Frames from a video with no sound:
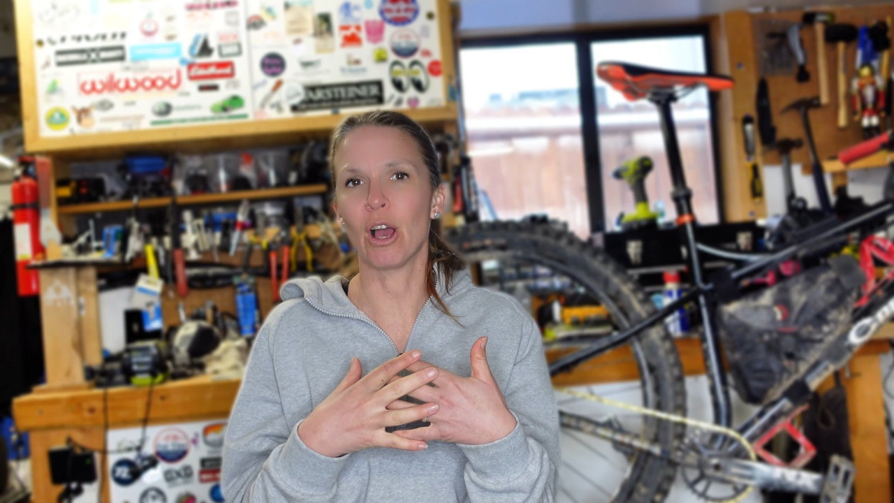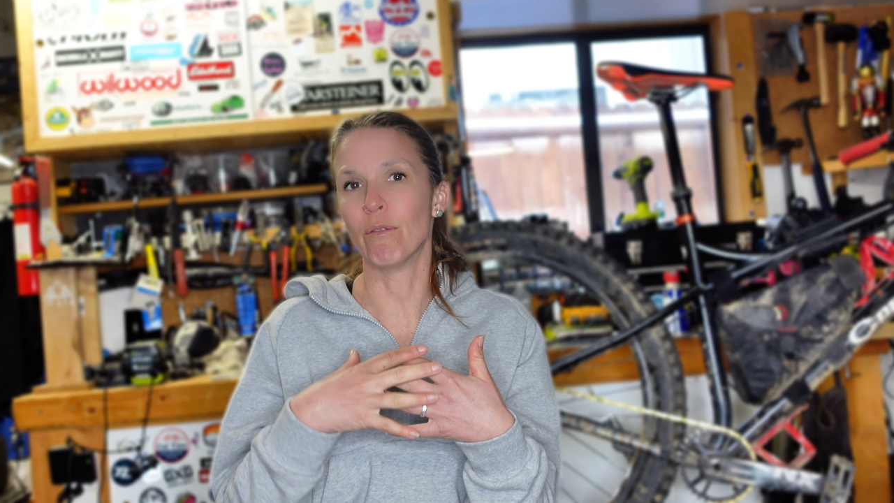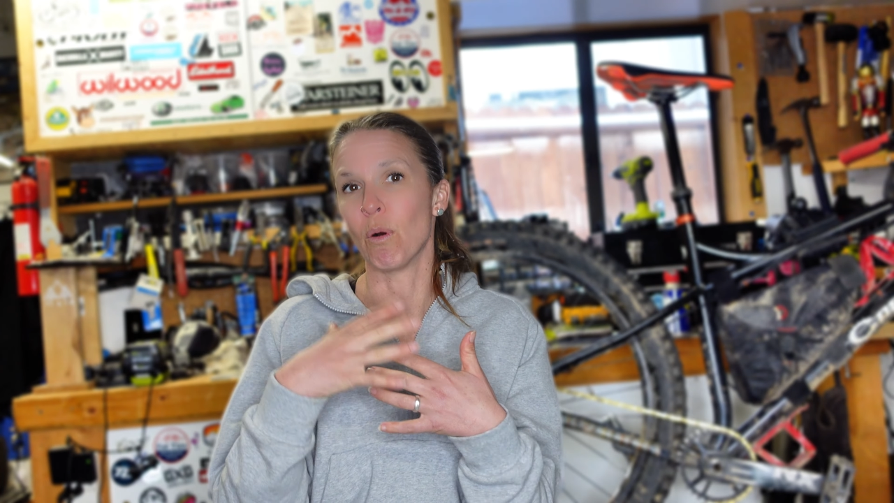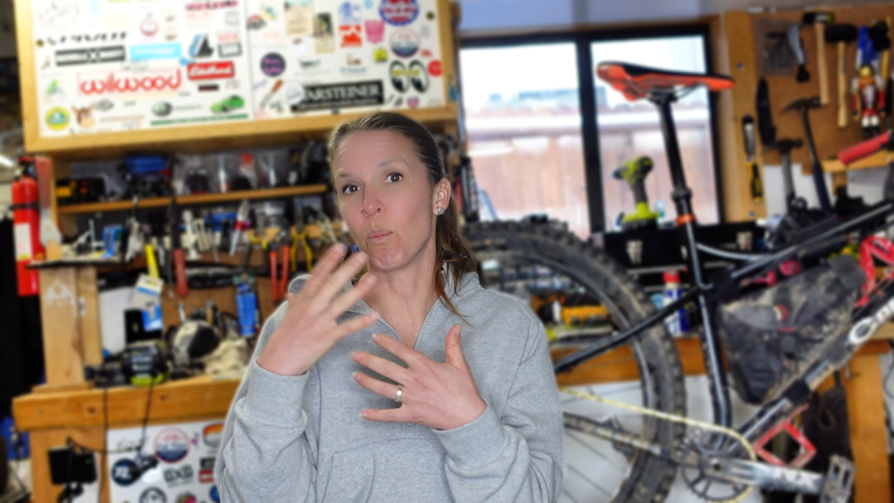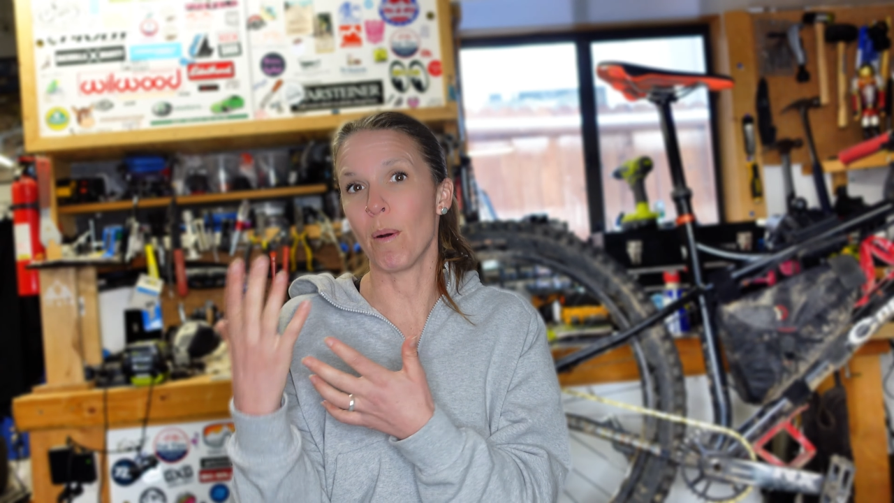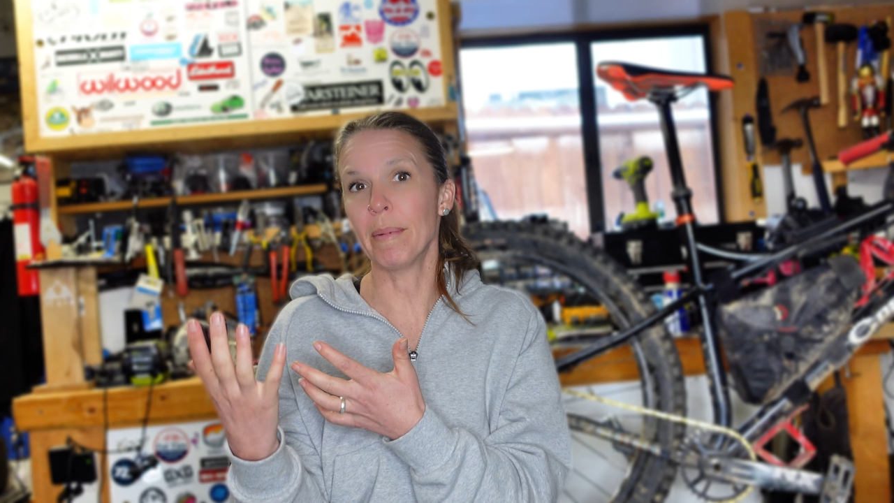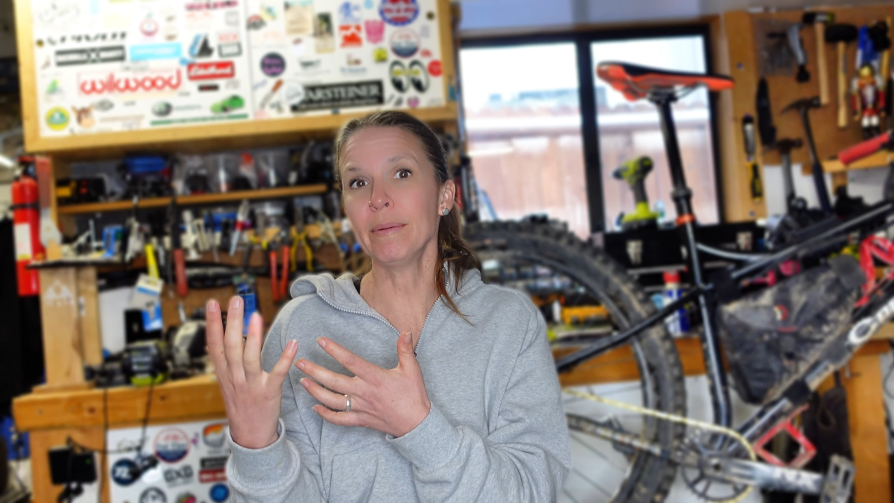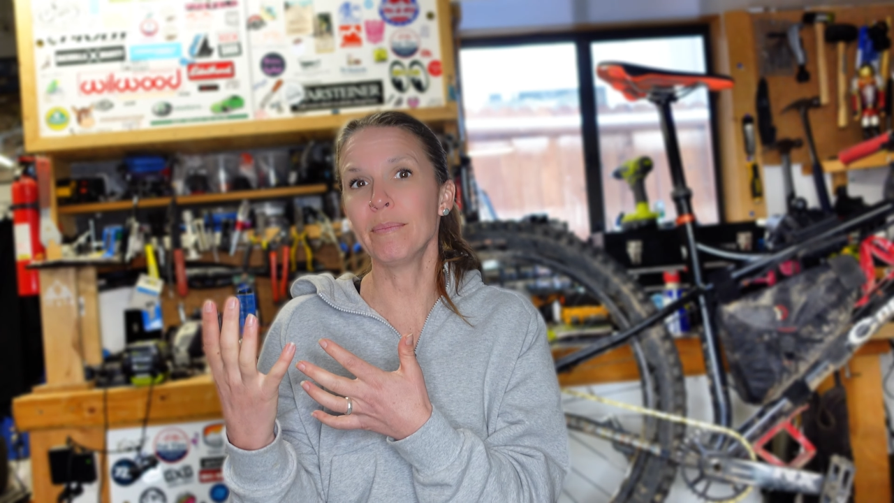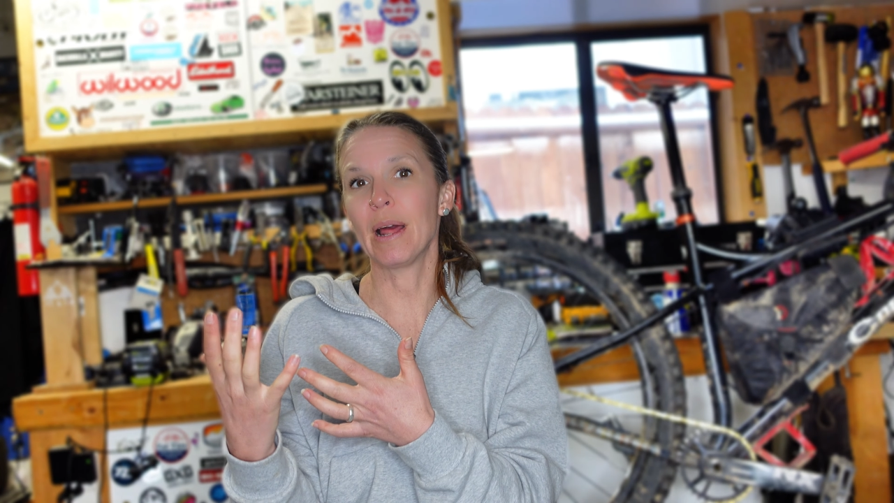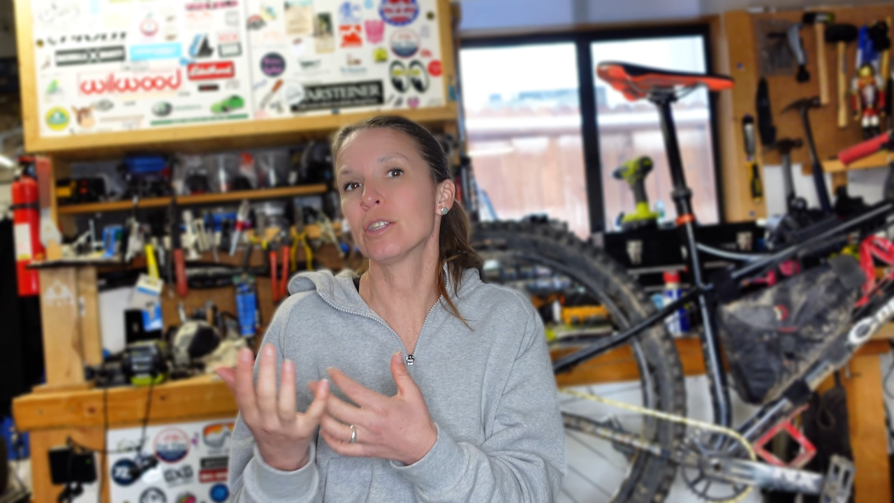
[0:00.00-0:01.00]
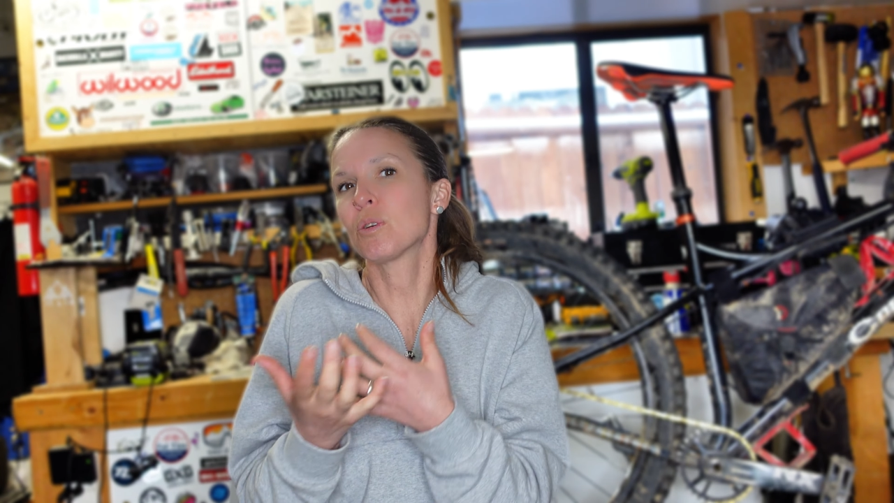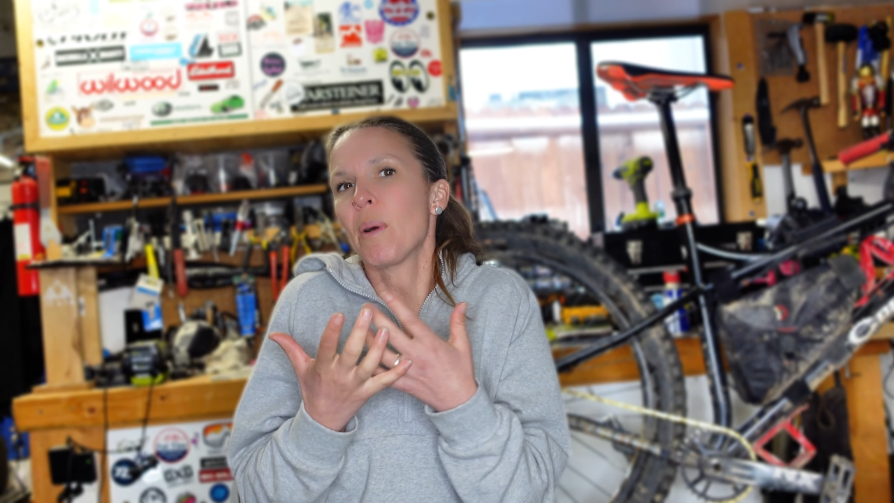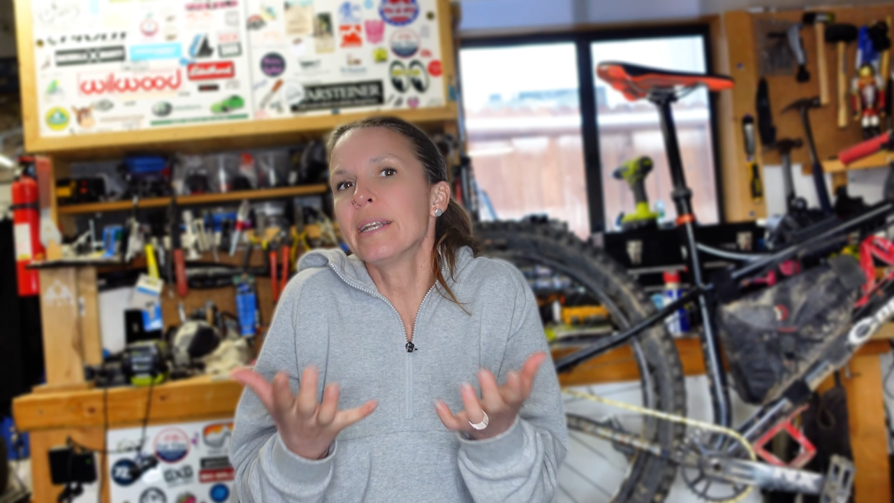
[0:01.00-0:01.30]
of a woman and it's quite